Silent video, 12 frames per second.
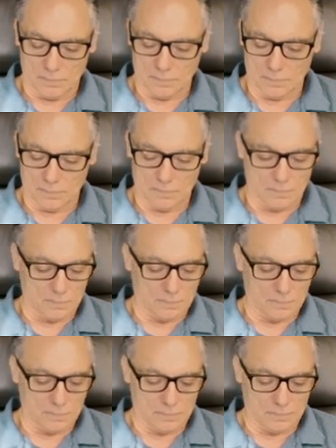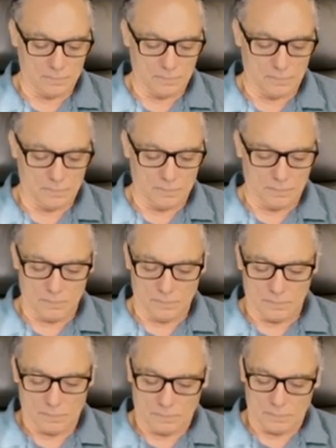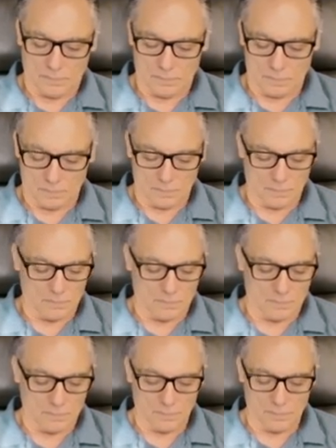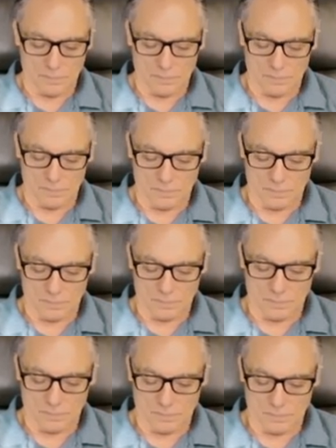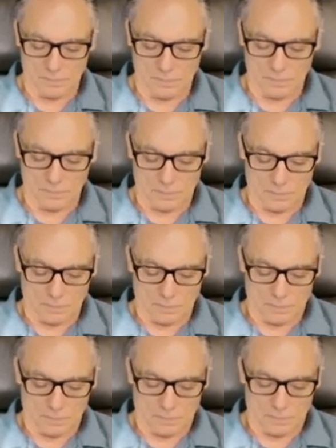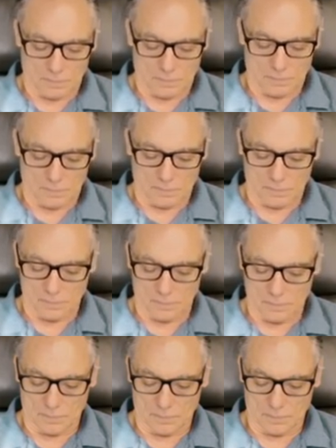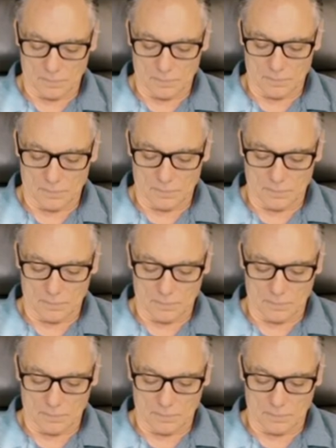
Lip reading: This person isn't speaking.